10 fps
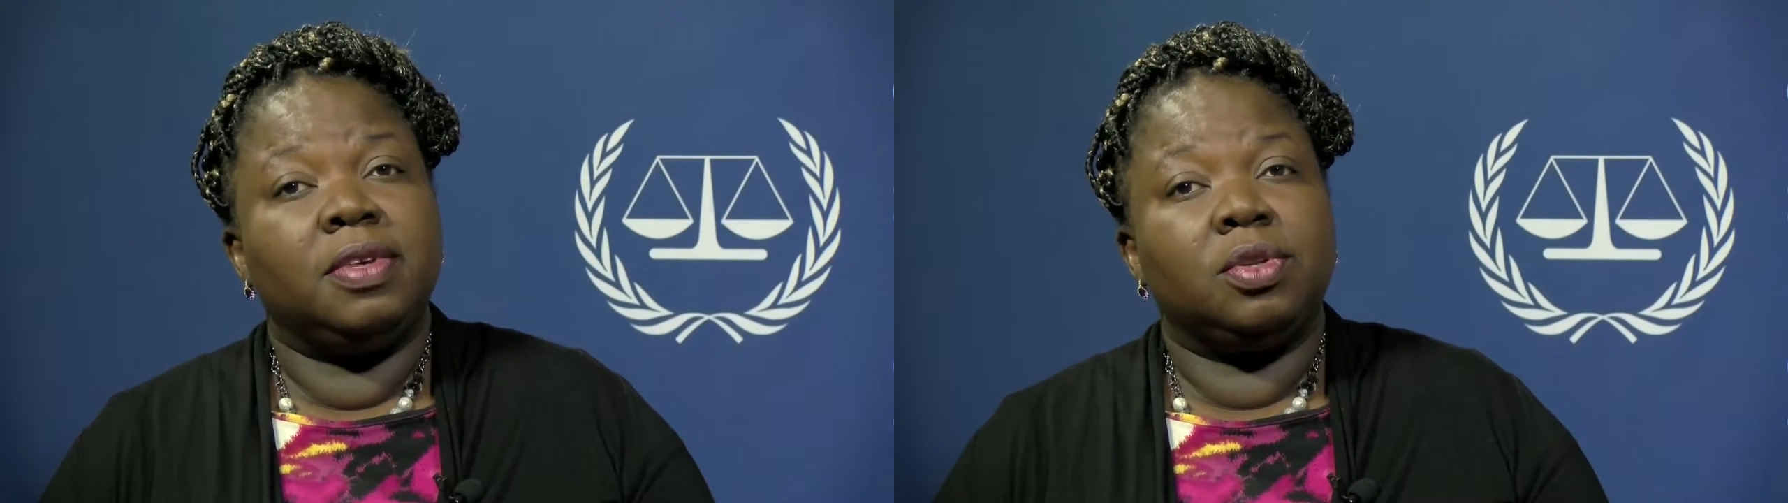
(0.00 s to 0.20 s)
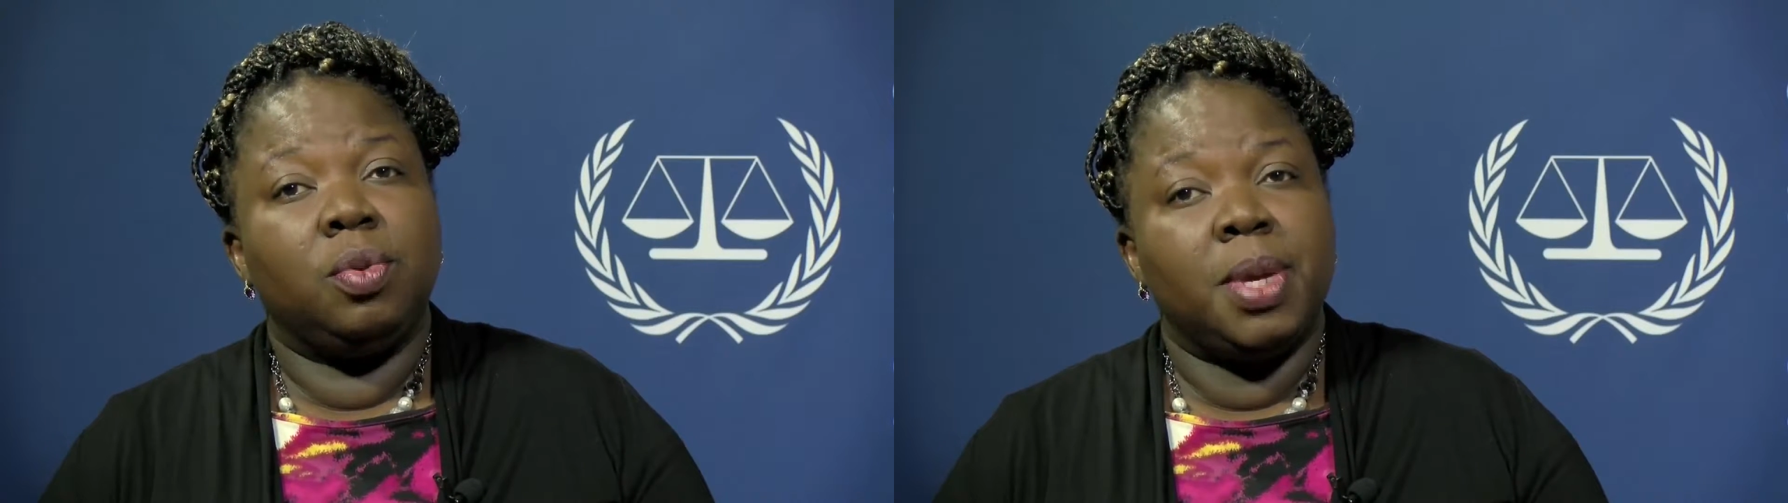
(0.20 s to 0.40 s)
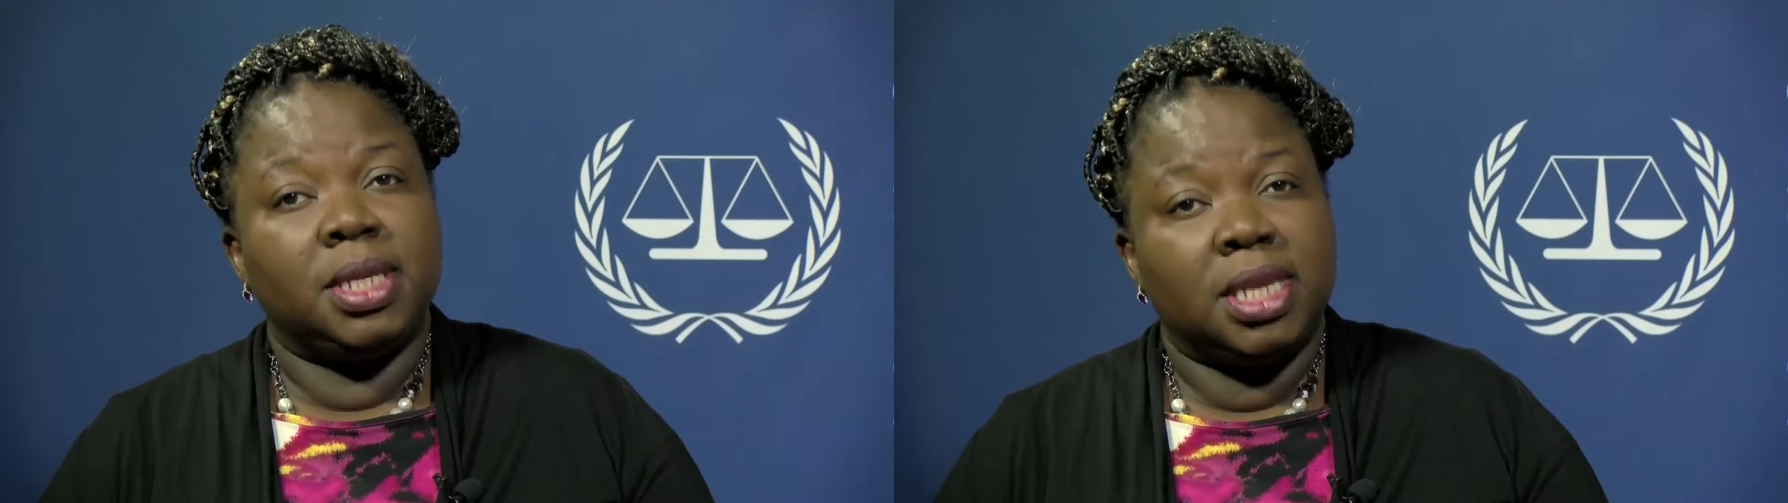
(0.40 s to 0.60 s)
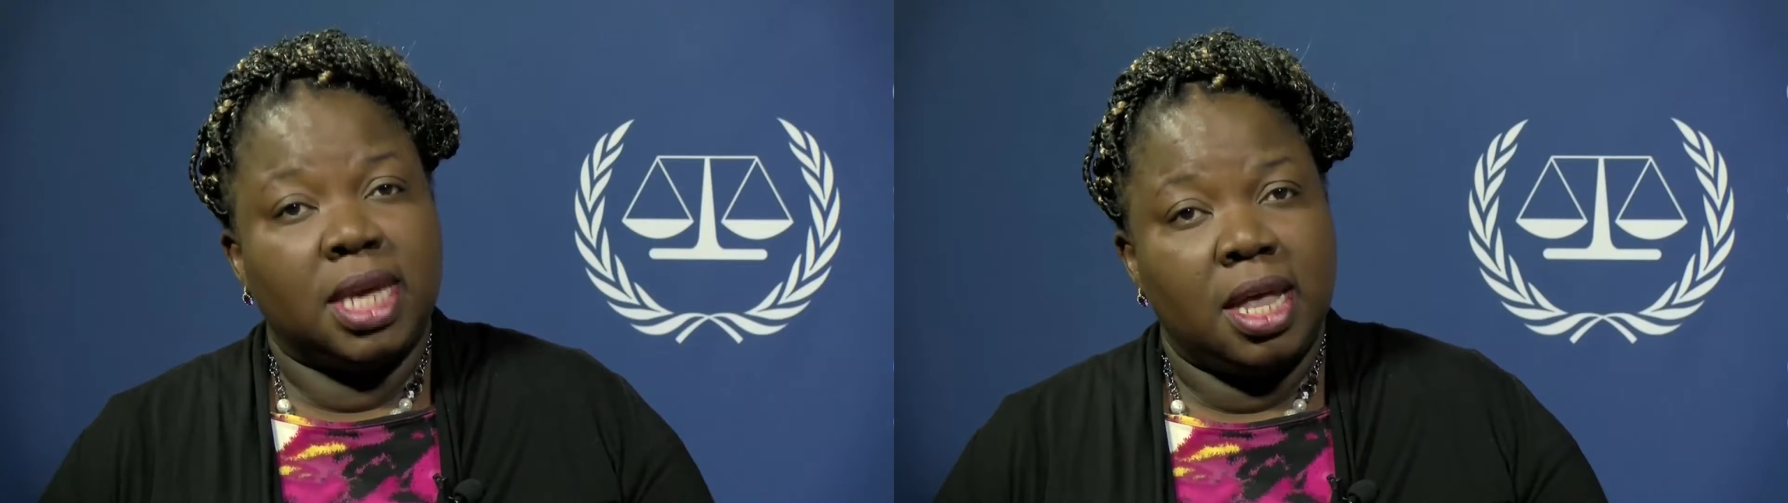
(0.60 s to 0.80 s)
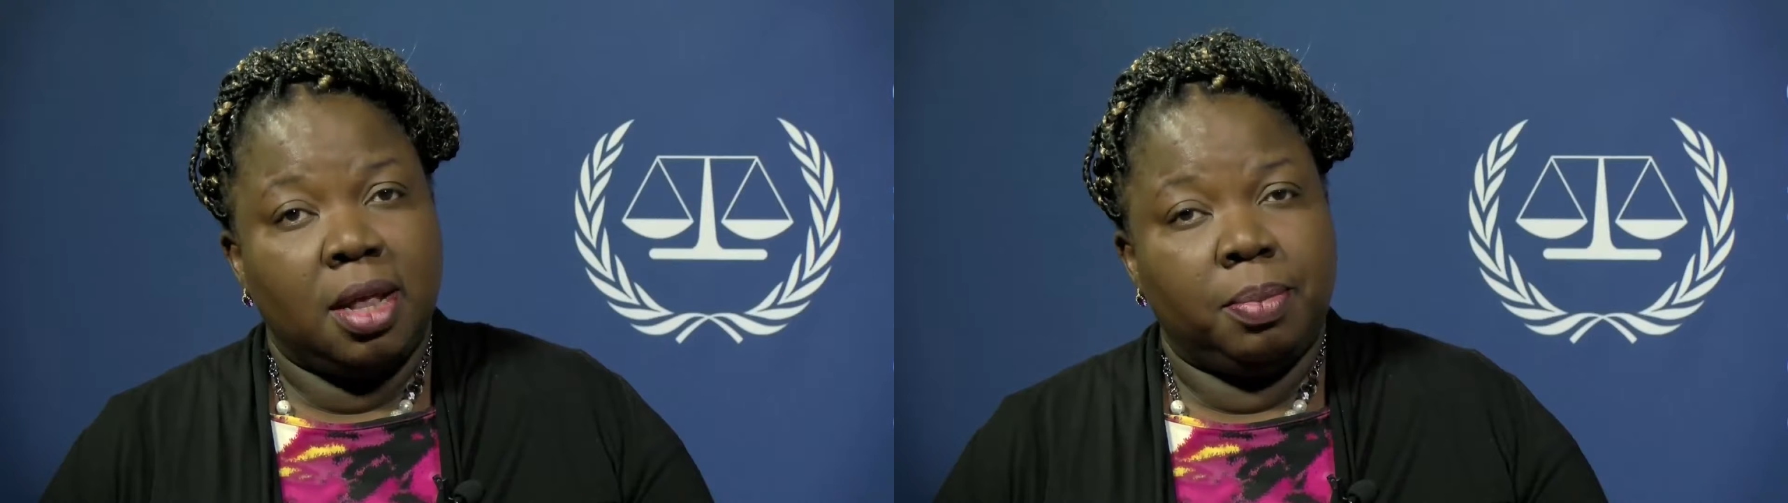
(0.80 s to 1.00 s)
as domestic
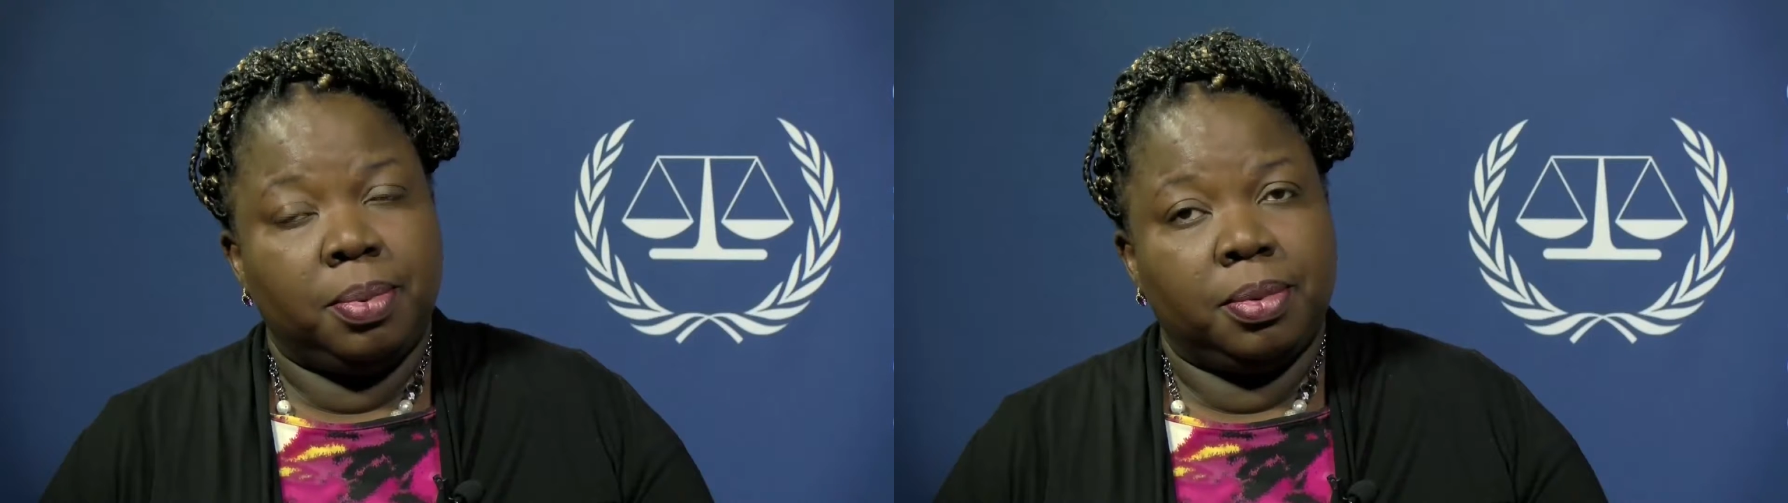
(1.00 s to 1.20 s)
help.